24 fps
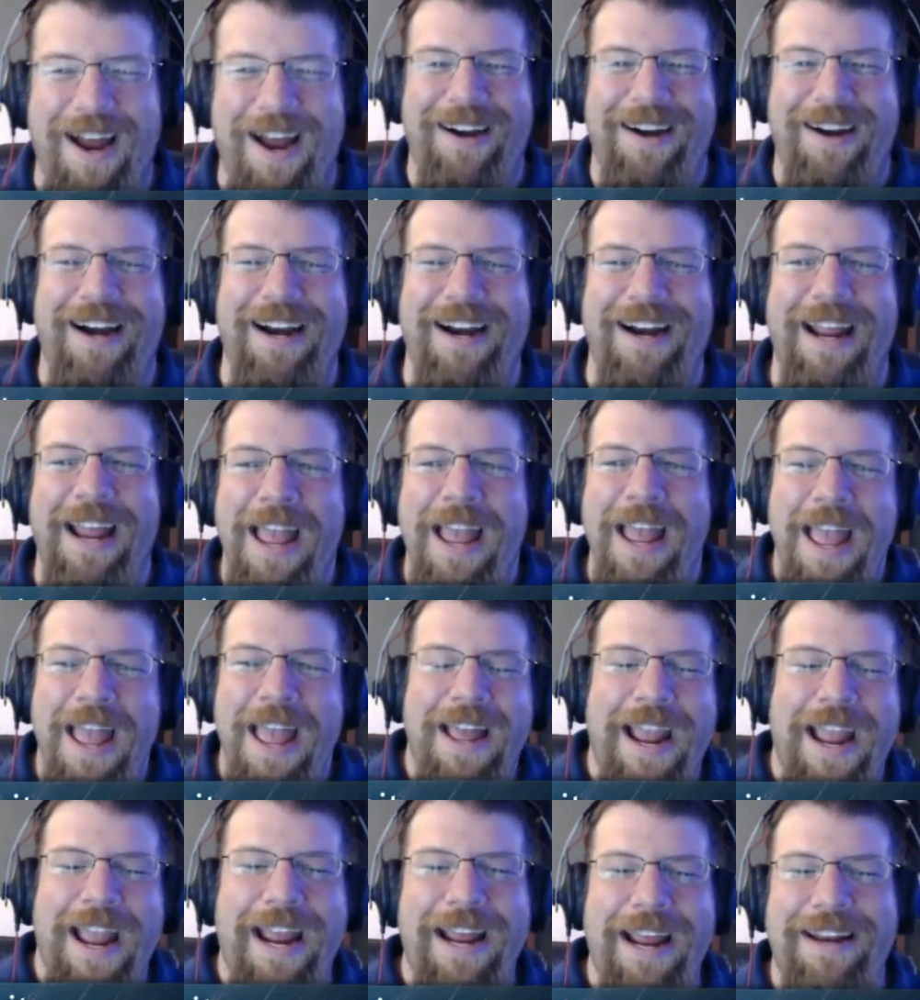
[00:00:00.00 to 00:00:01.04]
All right.
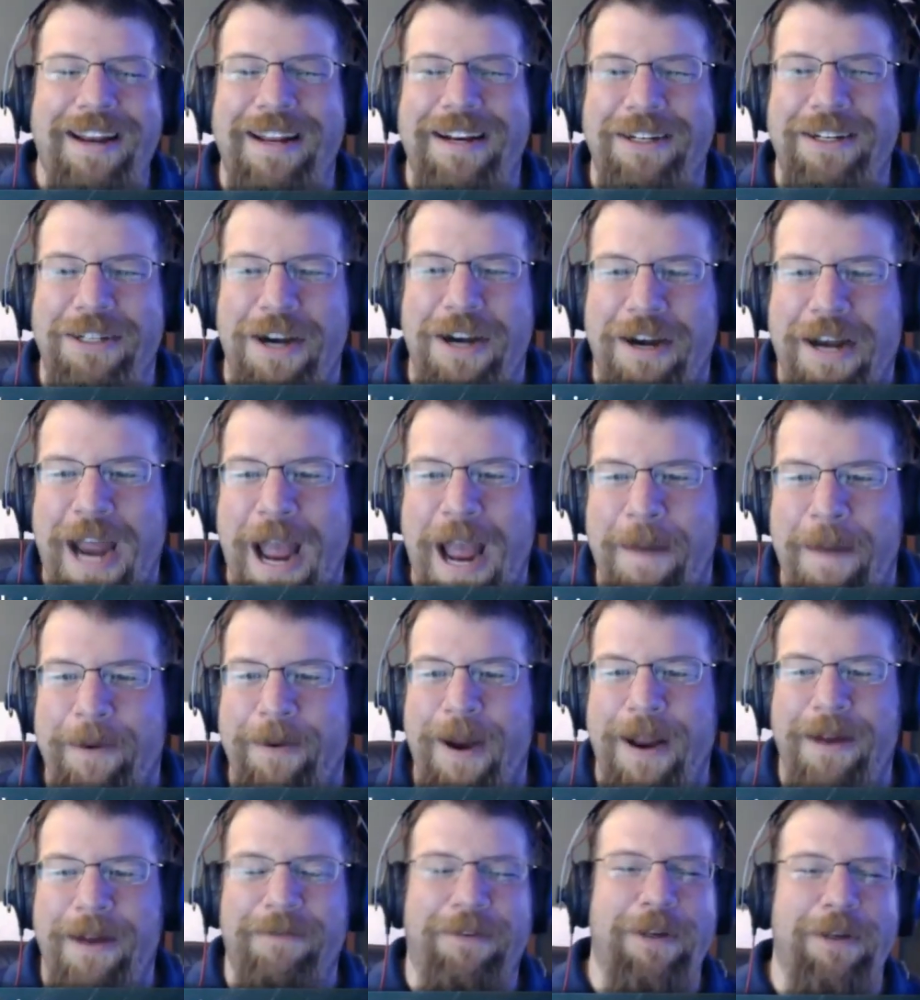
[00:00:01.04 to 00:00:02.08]
And there's our
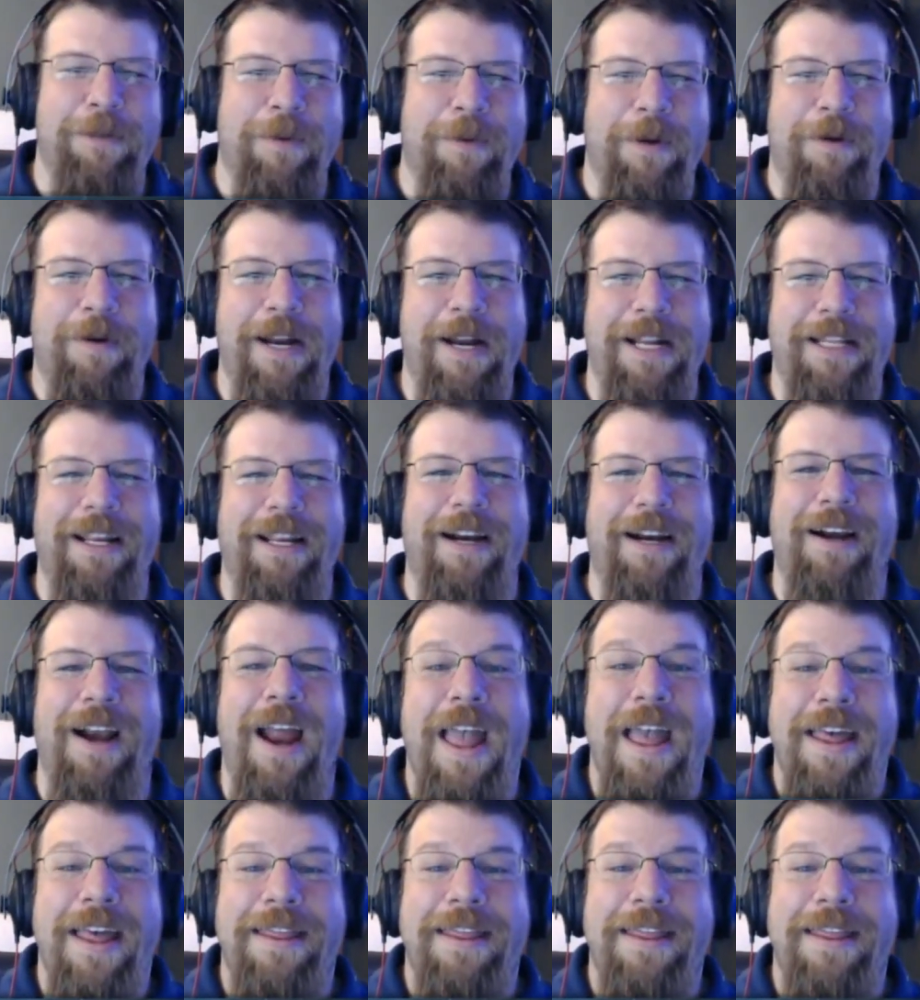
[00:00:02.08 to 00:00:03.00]
copyright infringement right there.